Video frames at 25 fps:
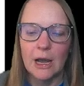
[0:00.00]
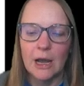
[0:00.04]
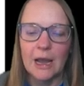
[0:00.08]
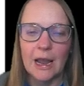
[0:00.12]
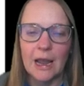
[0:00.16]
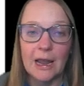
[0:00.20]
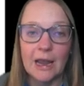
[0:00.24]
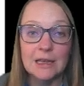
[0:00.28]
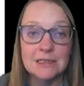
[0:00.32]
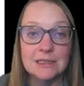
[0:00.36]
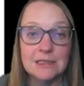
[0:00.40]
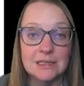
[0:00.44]

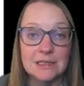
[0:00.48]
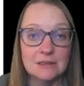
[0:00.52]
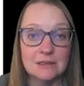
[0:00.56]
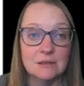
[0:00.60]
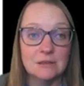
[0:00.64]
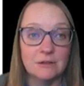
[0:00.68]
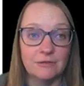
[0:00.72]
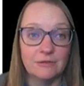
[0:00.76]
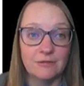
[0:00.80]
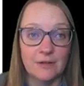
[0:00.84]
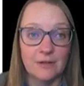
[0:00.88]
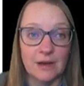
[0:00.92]

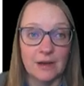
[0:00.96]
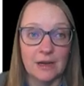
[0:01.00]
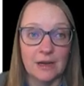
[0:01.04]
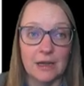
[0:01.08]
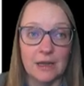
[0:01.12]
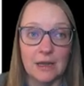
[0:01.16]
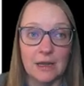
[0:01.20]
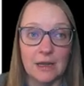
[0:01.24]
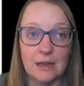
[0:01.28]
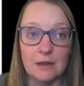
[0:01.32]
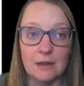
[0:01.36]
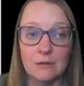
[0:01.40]

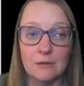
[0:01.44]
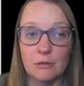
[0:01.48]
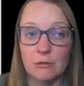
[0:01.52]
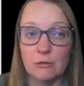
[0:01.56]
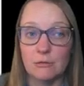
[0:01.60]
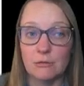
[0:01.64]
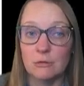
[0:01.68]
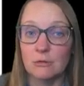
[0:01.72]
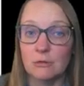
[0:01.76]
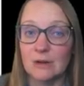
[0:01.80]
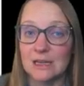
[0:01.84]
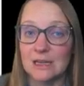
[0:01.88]
identify
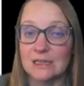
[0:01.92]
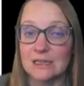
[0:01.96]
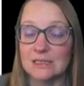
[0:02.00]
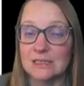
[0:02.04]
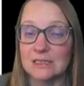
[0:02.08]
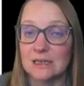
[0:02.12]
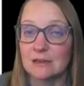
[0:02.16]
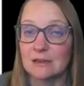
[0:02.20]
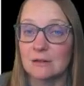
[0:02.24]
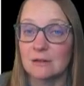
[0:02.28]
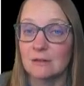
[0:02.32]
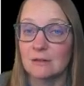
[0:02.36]
through a
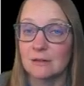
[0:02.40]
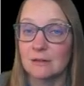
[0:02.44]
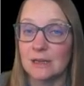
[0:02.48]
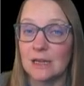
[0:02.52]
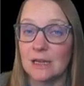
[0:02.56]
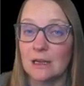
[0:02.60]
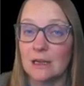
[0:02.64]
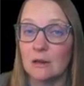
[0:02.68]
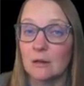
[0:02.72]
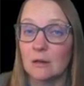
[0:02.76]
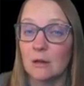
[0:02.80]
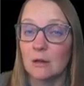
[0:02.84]

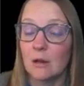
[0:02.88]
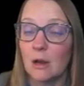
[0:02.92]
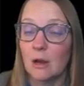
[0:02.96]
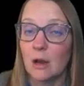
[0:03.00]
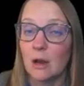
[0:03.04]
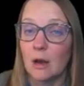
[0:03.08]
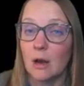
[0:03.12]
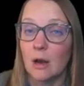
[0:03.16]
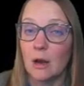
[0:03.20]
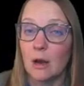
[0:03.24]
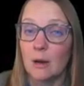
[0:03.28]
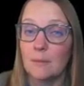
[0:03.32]
signaling
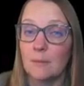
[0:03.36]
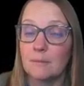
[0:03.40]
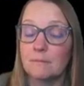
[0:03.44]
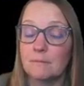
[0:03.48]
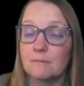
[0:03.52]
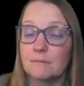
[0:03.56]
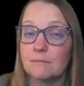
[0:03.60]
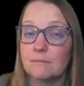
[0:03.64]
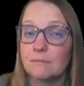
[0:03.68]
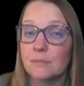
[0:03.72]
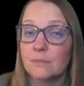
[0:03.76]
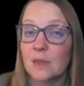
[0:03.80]

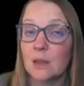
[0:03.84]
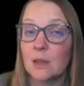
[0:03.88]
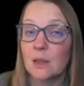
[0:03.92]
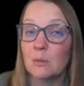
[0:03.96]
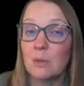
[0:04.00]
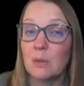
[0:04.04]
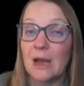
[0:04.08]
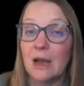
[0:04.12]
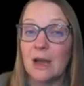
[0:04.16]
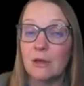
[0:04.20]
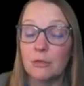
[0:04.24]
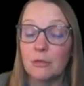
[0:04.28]

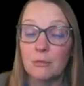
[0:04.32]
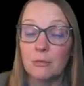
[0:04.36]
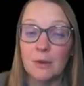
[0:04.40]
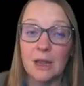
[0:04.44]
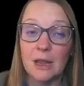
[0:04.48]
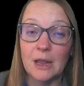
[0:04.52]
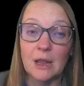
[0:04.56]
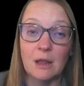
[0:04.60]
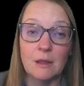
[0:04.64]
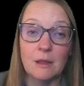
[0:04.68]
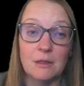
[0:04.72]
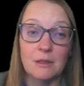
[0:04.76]

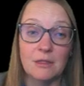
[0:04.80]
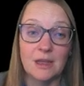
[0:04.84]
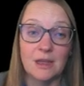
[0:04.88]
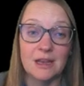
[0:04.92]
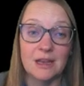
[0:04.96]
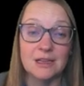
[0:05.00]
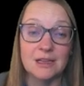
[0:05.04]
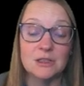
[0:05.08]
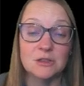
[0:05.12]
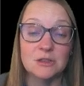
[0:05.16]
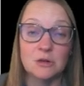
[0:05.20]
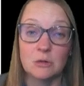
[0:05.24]
pathway that
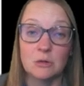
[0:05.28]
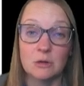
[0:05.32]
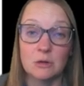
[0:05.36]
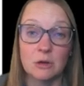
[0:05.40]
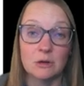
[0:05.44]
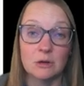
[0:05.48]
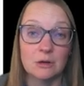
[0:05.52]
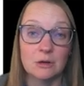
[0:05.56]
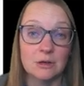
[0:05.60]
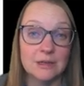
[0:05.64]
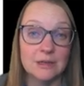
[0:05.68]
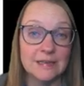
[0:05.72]
it's no
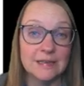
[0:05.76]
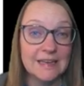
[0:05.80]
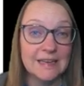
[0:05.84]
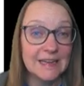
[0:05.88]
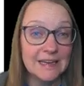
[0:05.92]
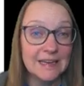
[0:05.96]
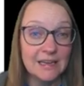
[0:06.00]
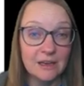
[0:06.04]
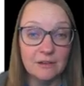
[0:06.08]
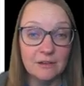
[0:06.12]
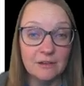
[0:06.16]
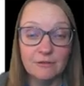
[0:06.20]
longer
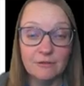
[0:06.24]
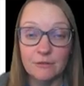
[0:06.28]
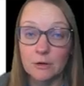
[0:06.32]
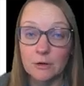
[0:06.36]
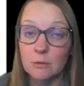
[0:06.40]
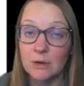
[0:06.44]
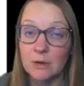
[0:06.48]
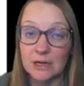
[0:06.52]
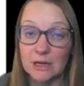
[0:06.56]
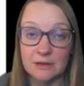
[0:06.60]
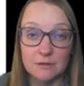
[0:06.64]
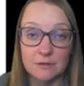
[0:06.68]
needed
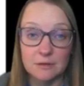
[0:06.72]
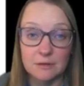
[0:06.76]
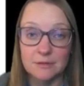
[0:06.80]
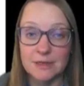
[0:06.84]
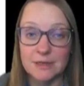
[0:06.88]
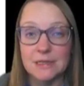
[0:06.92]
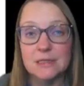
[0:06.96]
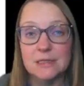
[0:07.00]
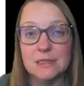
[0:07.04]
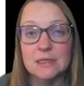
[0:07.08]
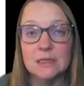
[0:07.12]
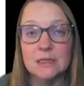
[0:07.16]
for whatever
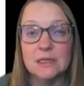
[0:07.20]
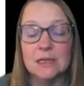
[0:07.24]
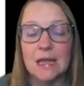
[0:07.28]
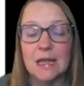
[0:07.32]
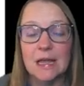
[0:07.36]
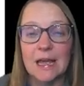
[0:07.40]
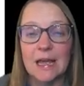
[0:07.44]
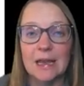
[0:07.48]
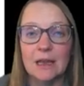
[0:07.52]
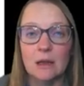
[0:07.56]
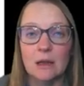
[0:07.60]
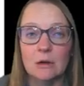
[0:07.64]
reason,
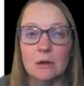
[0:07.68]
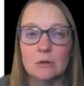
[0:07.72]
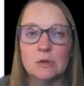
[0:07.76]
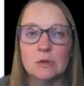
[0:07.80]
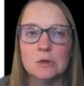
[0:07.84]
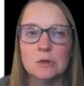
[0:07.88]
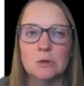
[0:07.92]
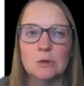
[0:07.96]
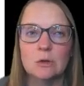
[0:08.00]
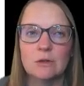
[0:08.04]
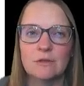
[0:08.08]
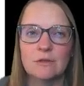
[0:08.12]
and it
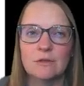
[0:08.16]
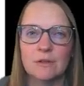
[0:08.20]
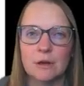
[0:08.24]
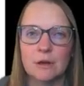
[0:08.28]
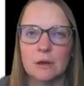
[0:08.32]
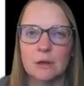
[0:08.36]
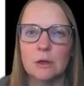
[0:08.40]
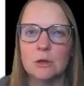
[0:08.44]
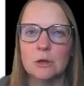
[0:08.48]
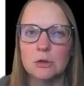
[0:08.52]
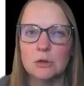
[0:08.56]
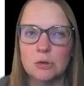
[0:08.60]
goes through a
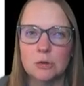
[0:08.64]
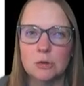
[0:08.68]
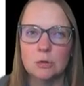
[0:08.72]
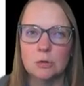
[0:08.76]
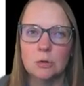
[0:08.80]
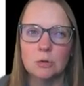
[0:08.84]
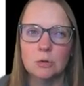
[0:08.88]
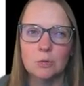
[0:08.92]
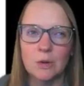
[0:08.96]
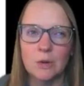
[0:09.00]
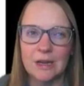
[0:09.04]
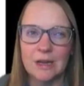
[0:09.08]
very
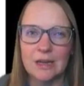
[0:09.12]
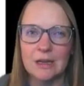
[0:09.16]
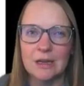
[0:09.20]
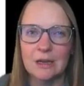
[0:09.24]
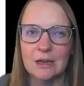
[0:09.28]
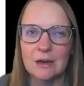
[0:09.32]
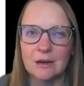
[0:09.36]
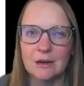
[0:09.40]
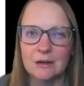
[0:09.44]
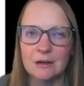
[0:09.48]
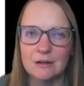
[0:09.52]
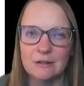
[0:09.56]
controlled
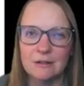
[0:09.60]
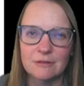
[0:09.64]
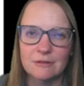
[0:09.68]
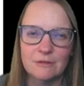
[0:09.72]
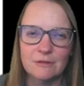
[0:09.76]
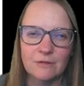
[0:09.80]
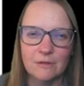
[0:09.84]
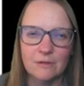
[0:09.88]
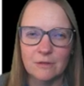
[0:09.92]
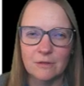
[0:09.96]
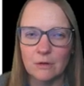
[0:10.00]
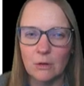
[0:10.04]
way
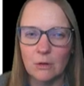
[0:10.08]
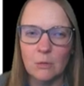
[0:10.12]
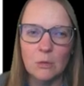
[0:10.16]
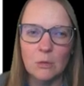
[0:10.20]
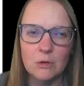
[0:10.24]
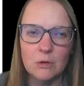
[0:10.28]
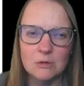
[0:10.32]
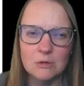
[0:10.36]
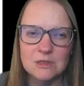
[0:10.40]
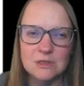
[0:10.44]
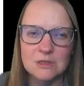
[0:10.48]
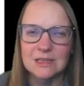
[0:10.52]
of
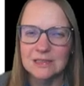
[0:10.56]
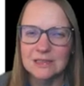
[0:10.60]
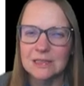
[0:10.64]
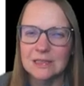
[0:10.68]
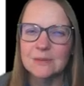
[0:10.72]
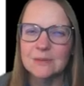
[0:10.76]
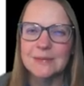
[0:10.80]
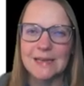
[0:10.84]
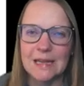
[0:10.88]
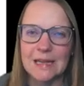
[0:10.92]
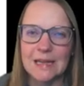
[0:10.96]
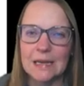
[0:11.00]
almost
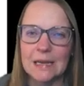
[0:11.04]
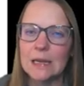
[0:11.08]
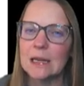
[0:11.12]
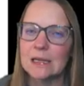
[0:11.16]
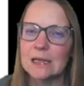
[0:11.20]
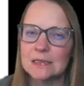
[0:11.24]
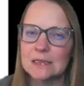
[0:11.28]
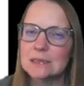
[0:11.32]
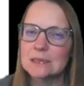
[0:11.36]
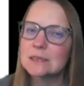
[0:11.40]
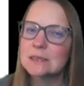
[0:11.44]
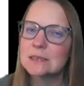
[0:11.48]
eliminating
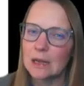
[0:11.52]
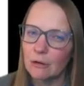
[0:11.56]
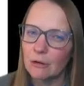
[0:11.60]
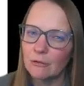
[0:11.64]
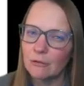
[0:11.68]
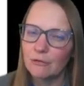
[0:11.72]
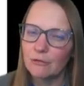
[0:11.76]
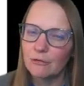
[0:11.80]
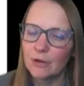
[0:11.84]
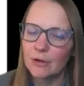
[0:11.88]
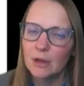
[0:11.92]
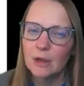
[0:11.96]

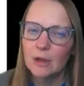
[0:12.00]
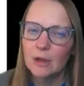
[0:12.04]
itself.